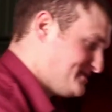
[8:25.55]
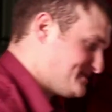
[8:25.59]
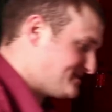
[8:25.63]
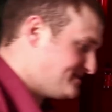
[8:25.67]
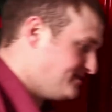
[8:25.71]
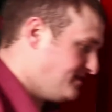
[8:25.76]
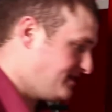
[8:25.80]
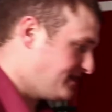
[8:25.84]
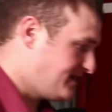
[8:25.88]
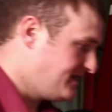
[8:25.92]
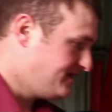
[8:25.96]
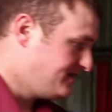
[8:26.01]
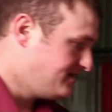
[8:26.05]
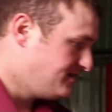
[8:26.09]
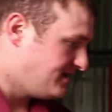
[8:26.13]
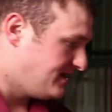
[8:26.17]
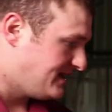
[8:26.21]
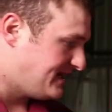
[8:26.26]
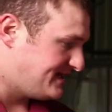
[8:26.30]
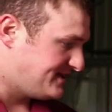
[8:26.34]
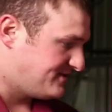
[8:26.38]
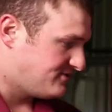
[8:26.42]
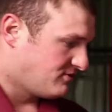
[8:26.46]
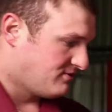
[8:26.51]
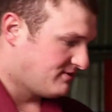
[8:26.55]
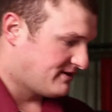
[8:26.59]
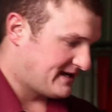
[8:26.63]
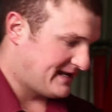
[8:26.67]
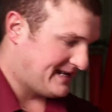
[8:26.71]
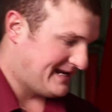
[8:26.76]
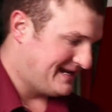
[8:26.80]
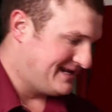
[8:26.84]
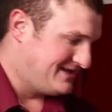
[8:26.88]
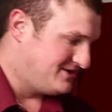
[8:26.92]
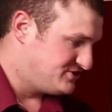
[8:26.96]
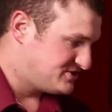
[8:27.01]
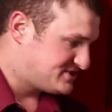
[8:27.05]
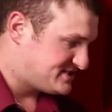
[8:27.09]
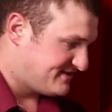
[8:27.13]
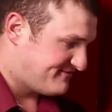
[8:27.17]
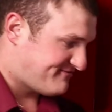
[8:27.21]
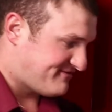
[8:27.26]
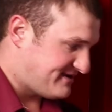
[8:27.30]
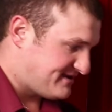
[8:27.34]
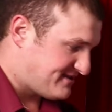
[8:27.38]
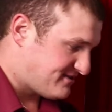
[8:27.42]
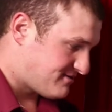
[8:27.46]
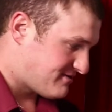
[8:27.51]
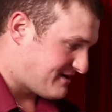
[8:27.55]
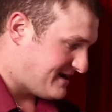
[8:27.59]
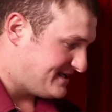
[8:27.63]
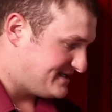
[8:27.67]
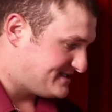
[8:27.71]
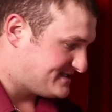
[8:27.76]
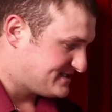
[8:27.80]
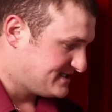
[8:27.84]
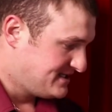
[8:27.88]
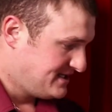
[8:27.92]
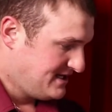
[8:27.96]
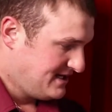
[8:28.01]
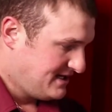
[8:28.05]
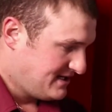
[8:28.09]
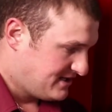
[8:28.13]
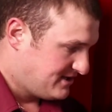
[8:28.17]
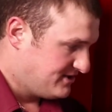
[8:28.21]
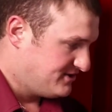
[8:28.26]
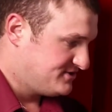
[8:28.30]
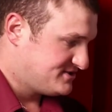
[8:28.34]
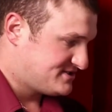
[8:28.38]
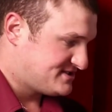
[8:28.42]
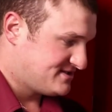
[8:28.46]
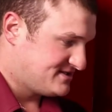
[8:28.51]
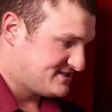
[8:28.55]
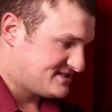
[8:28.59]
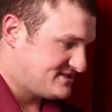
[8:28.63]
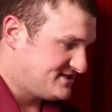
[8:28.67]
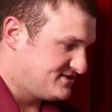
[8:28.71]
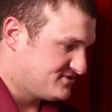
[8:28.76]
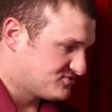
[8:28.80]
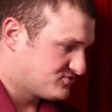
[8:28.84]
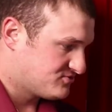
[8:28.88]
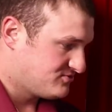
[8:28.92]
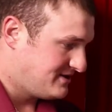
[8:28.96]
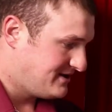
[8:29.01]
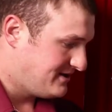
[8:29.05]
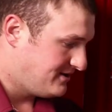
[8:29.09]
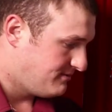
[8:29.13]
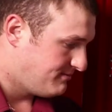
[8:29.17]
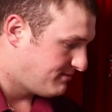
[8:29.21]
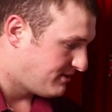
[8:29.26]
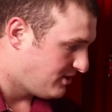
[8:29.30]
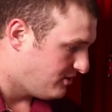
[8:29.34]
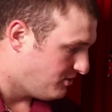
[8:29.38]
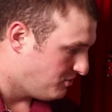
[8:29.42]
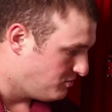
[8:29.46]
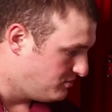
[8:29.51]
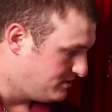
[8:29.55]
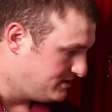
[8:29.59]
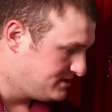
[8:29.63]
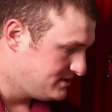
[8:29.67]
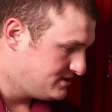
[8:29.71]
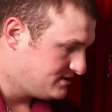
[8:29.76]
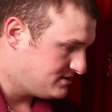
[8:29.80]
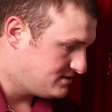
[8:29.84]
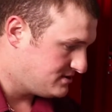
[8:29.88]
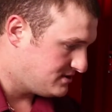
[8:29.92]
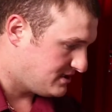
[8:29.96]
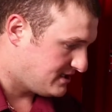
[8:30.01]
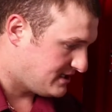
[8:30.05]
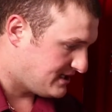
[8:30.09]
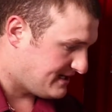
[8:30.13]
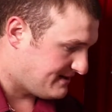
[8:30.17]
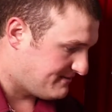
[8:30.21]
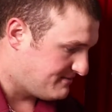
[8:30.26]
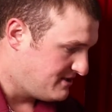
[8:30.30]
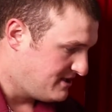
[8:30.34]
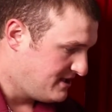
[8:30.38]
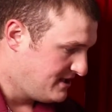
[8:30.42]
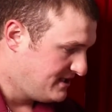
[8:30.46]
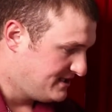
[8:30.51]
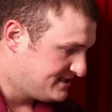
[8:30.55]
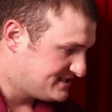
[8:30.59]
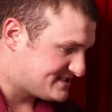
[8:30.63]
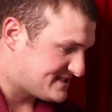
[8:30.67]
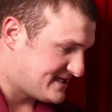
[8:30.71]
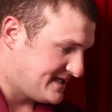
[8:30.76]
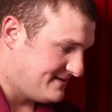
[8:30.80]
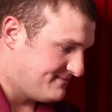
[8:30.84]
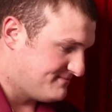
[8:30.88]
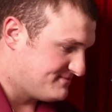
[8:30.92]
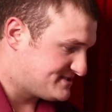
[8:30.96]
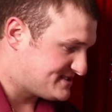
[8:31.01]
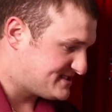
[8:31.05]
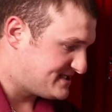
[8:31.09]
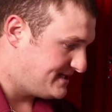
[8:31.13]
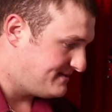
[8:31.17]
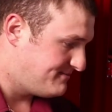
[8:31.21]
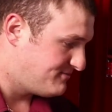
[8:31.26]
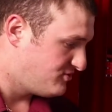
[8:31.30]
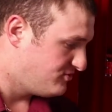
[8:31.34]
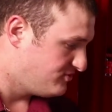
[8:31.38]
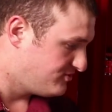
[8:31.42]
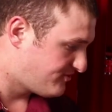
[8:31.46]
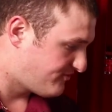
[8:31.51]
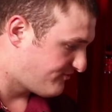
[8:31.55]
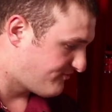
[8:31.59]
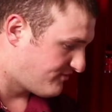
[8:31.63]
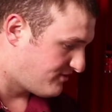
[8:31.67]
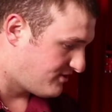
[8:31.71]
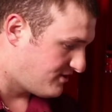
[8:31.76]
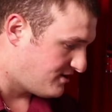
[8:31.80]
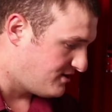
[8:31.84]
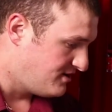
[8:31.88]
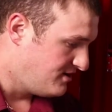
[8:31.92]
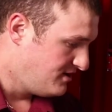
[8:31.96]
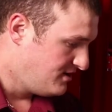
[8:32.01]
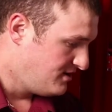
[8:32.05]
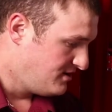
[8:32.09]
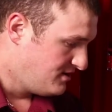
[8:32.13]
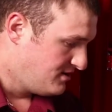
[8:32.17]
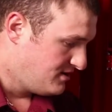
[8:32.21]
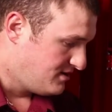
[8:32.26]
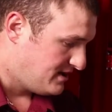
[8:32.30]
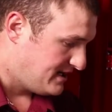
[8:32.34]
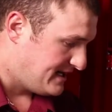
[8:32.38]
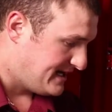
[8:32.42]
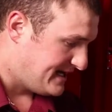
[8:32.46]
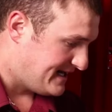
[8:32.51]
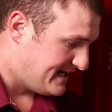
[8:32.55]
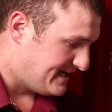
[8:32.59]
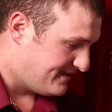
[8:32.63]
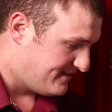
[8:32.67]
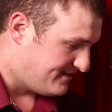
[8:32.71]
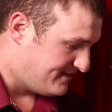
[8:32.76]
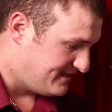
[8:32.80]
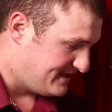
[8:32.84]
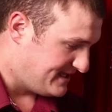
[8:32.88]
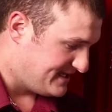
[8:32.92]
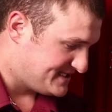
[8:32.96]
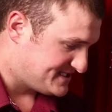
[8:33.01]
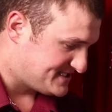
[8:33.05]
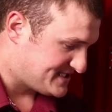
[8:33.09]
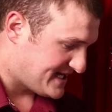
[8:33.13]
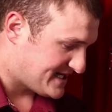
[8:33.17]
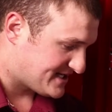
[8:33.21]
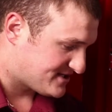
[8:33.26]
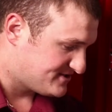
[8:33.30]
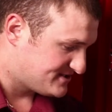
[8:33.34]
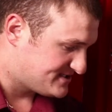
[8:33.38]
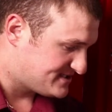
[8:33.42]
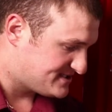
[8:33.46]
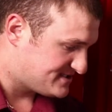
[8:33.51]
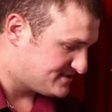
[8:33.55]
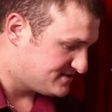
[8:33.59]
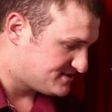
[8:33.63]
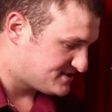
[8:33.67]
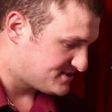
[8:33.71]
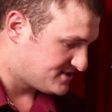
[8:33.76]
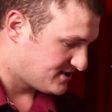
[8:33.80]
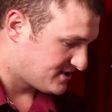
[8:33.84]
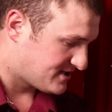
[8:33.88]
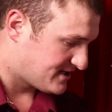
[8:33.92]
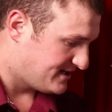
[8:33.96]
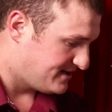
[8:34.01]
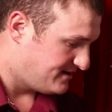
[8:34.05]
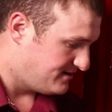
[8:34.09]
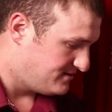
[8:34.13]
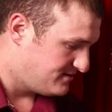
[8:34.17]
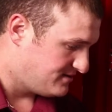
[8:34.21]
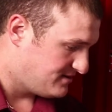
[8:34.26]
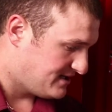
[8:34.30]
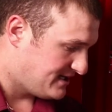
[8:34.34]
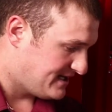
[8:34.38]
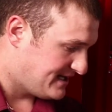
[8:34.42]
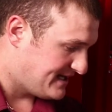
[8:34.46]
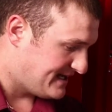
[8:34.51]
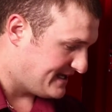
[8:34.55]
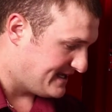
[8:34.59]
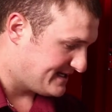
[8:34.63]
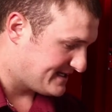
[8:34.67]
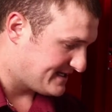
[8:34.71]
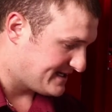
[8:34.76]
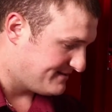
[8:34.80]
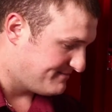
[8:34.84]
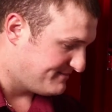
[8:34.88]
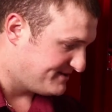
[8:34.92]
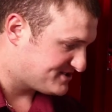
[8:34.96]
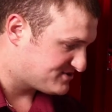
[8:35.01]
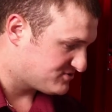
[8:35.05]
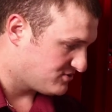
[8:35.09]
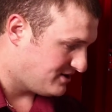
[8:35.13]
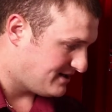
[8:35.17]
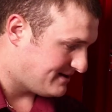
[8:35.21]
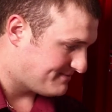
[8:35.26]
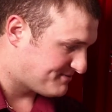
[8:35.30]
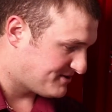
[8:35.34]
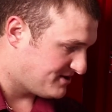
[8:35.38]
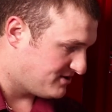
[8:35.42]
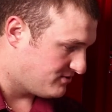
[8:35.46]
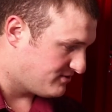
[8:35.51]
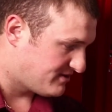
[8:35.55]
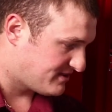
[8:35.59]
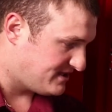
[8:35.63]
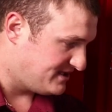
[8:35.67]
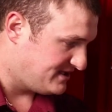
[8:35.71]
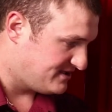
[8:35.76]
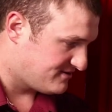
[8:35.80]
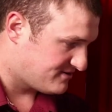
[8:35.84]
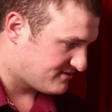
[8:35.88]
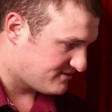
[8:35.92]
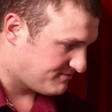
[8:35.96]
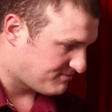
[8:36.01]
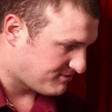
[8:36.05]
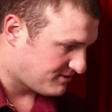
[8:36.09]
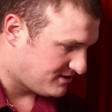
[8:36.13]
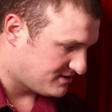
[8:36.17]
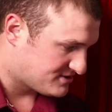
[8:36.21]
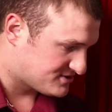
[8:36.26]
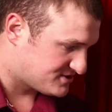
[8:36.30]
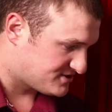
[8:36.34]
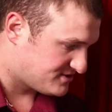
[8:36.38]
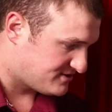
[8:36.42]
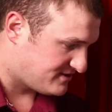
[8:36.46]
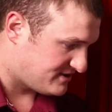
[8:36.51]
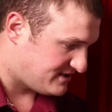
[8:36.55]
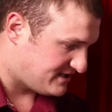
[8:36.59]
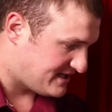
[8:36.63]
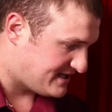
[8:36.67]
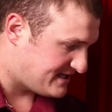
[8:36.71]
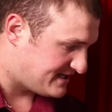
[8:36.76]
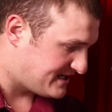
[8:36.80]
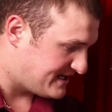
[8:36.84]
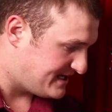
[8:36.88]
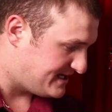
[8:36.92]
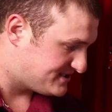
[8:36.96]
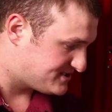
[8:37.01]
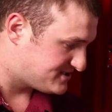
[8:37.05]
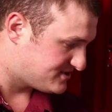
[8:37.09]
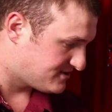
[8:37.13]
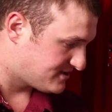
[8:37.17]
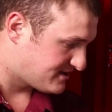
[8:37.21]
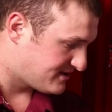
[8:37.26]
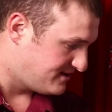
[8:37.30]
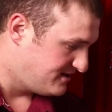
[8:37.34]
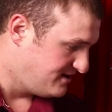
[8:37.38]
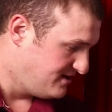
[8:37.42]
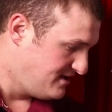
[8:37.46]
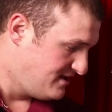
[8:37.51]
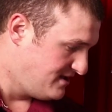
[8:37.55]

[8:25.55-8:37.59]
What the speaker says: snug. You don't want it loose. If it threads loose, the seals will blow. Same goes for the injector circuit. It can be swapped out with either the plunger or the end gate circuit.